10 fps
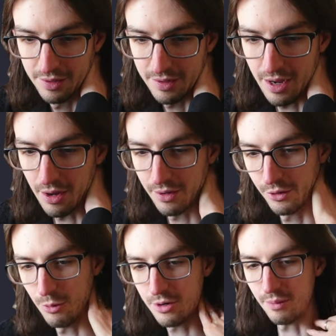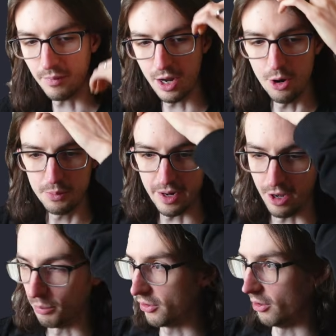Yeah, you're welcome. I hope that
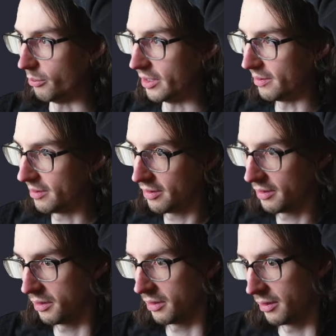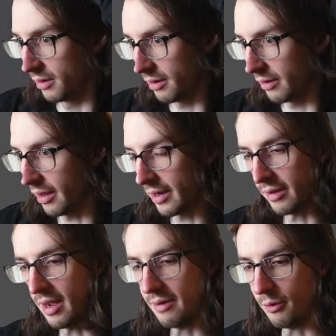helps a little bit. I
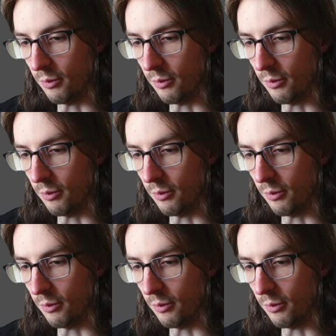haven't